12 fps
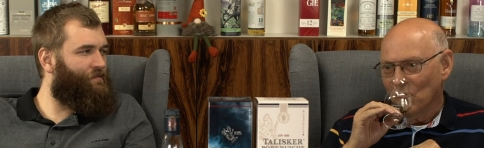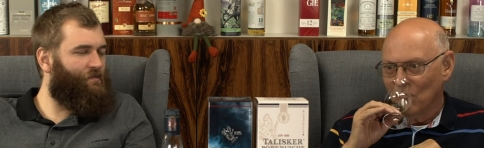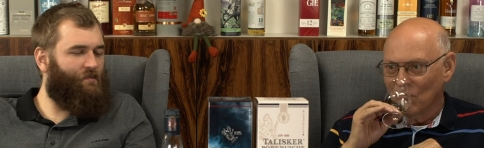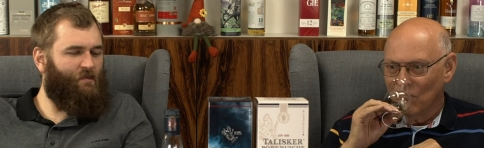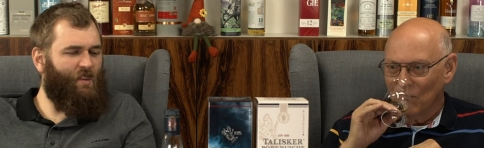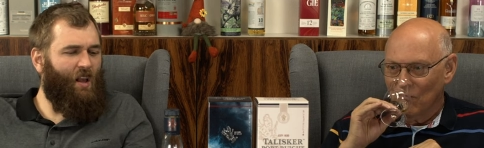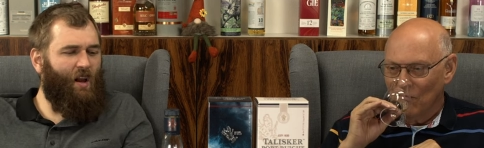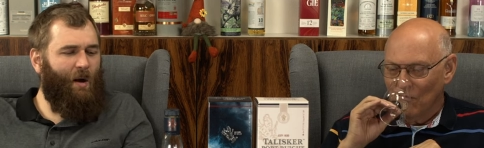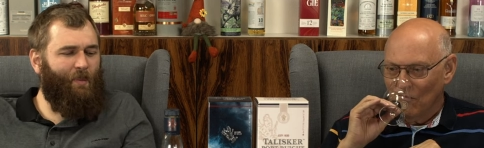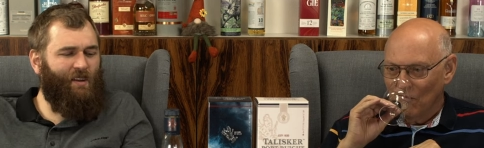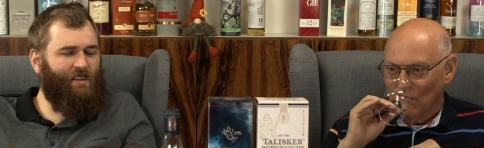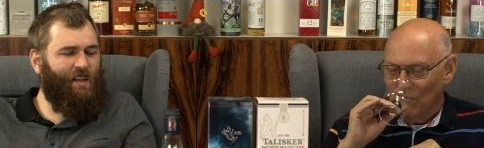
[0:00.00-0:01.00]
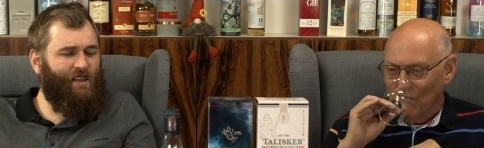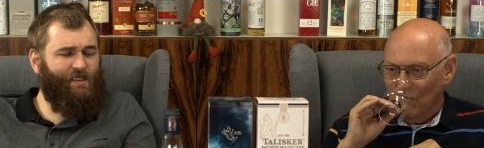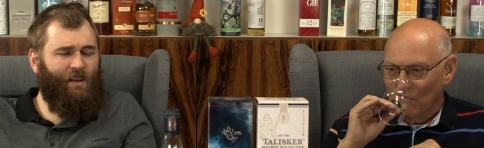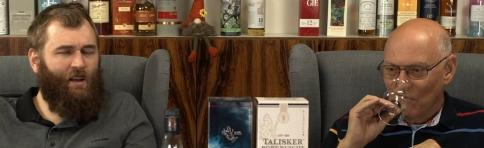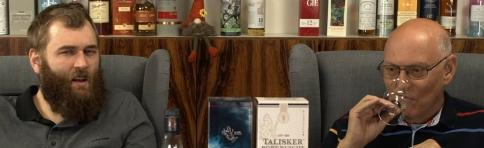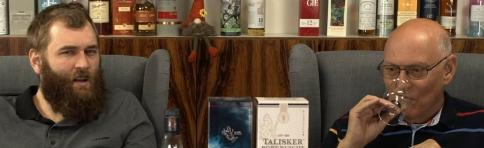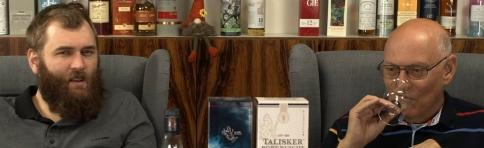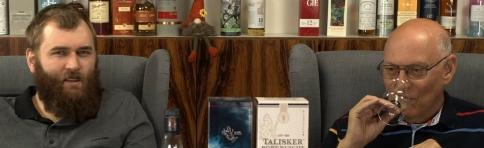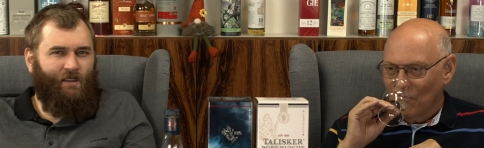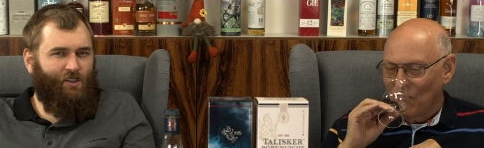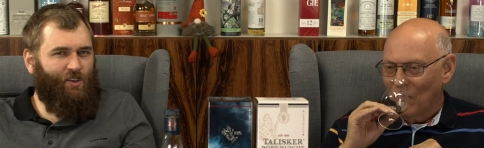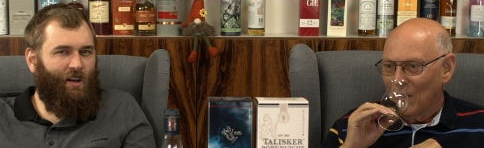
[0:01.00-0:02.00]
Speaker 1: Mm-hmm. But it has a
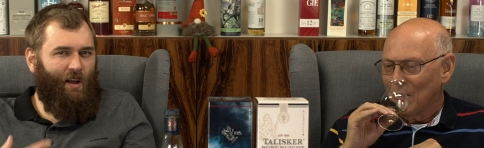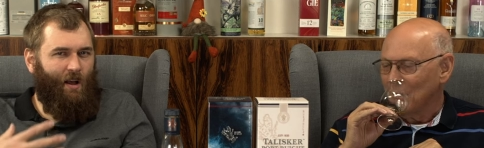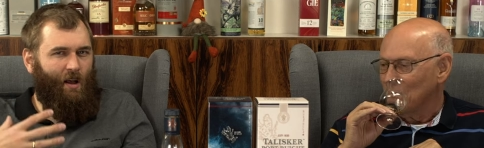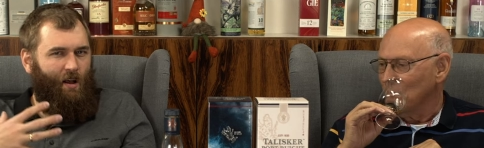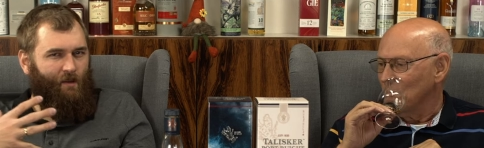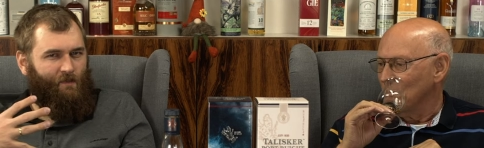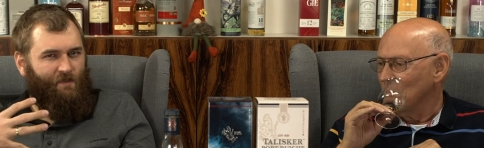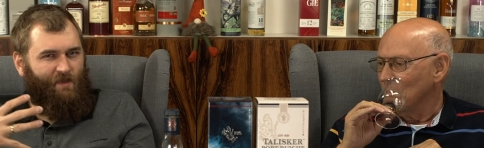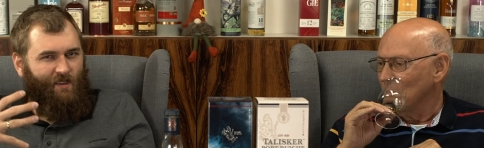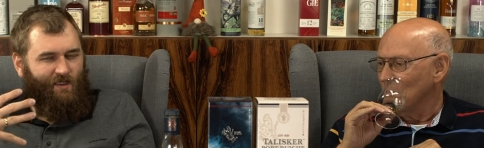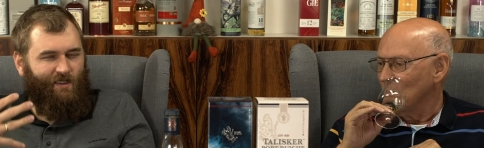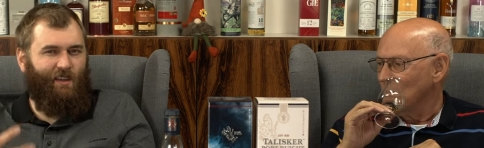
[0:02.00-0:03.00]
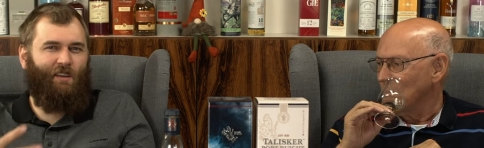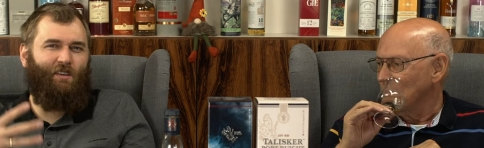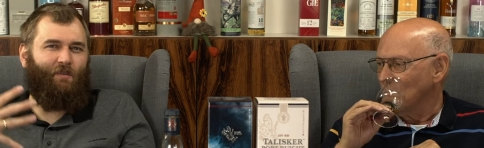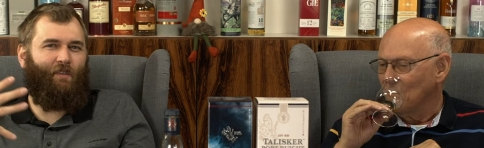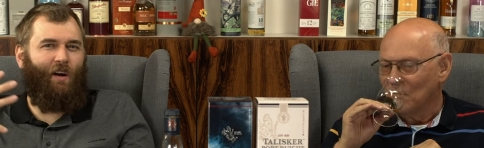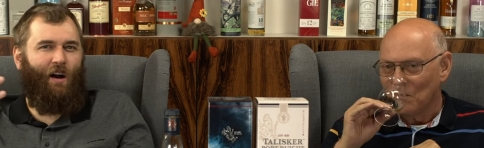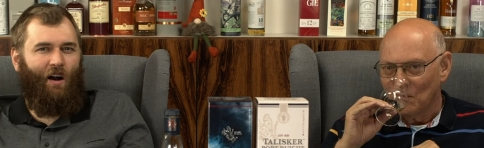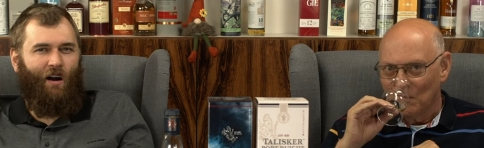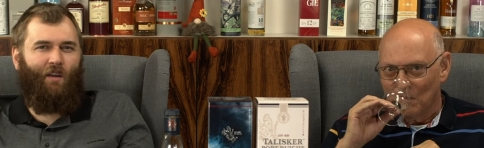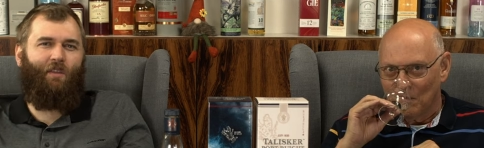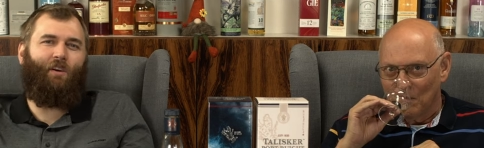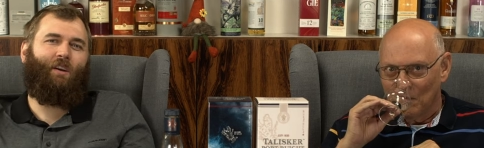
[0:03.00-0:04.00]
such a distinctive
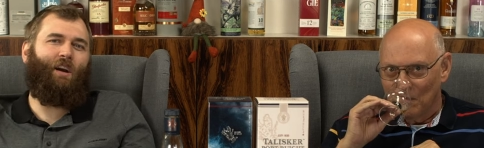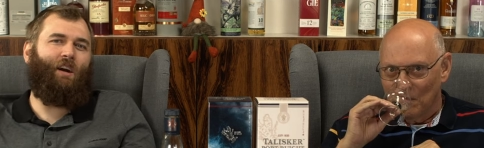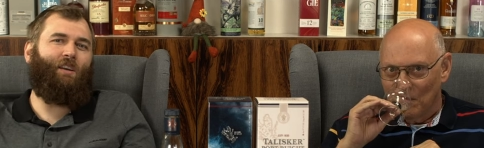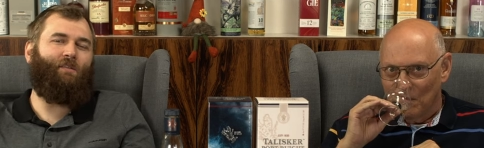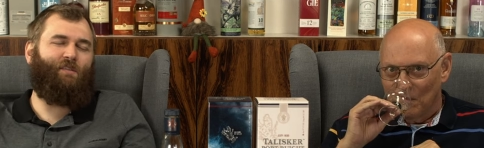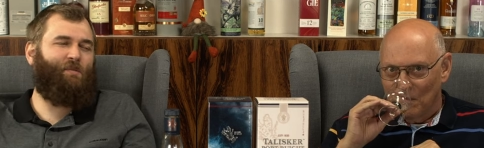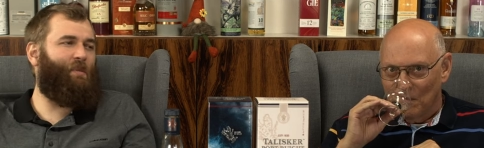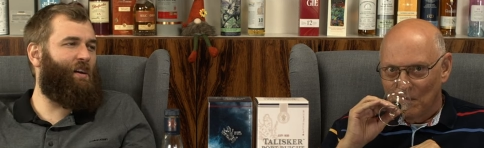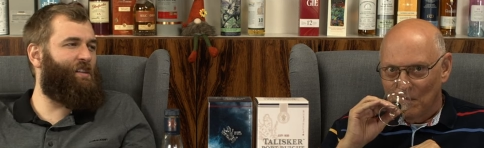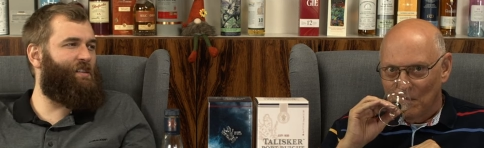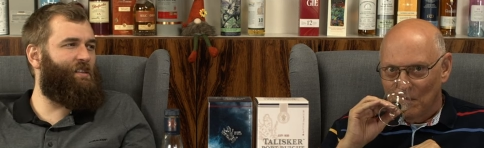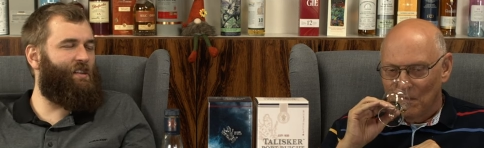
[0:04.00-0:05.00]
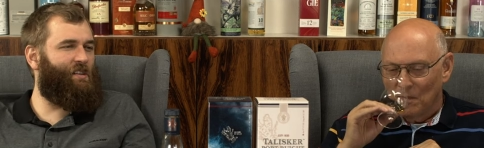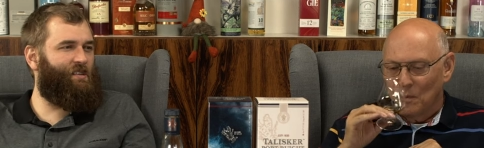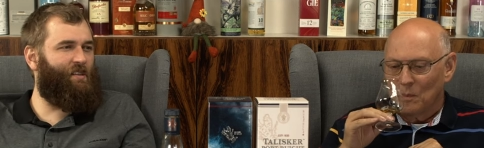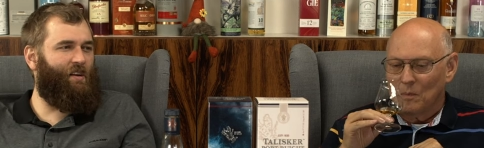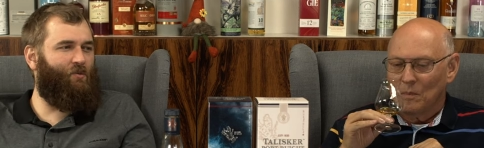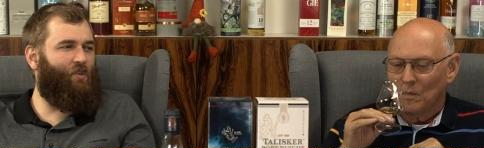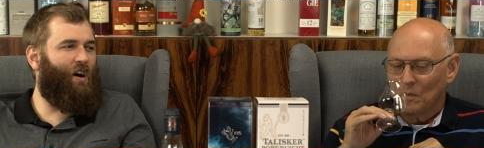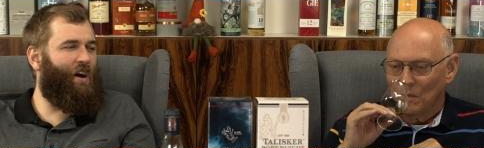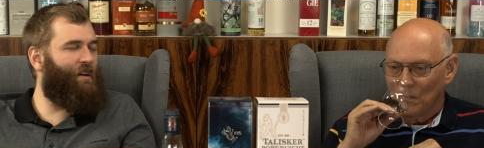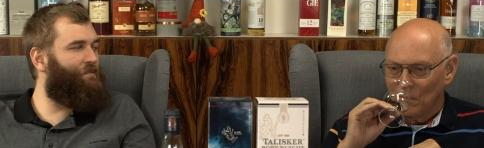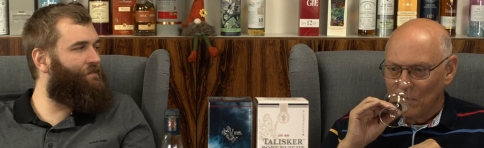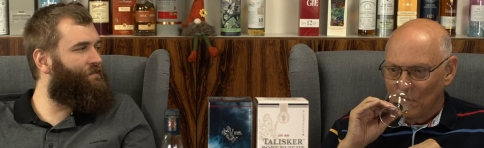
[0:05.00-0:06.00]
other kind of spiciness than
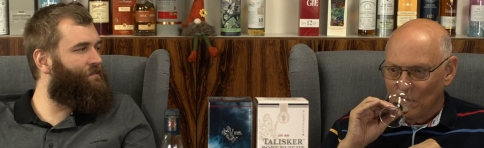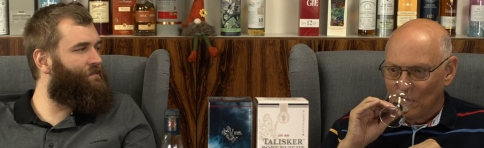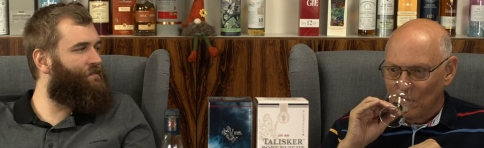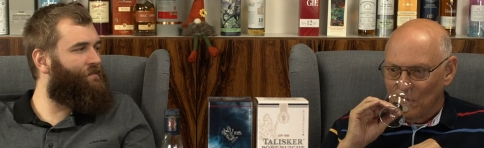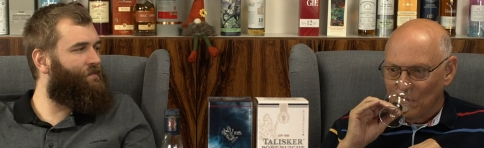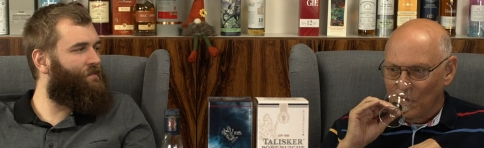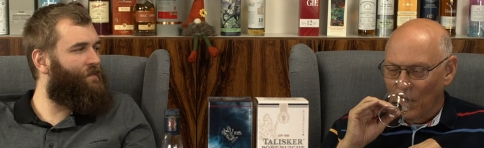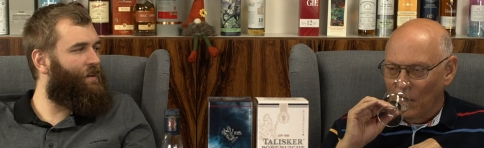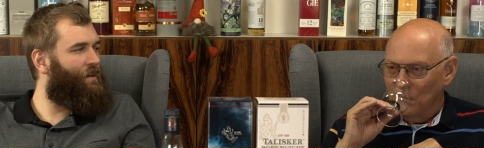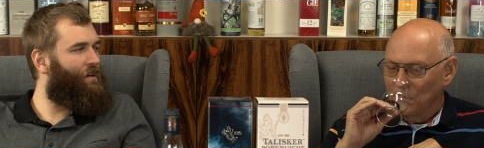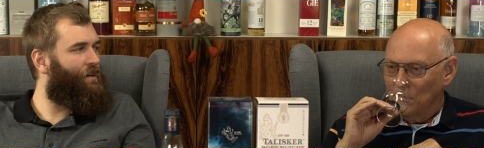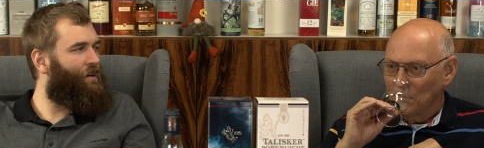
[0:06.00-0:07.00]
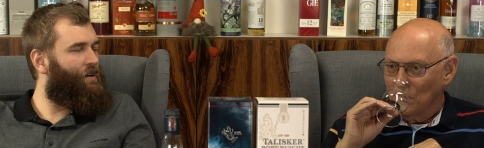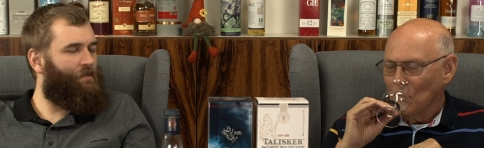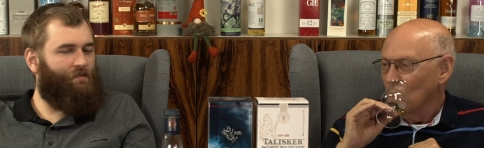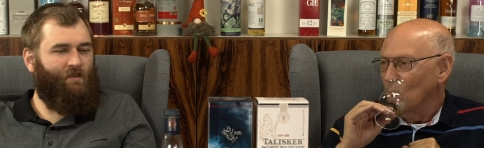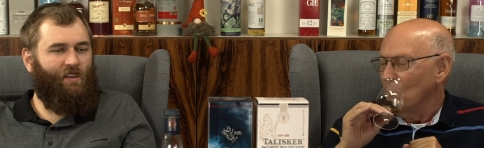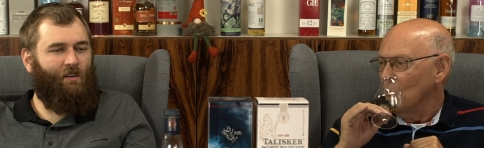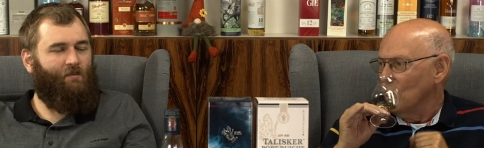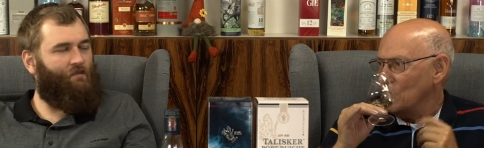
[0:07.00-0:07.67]
rye. Yeah. Yeah.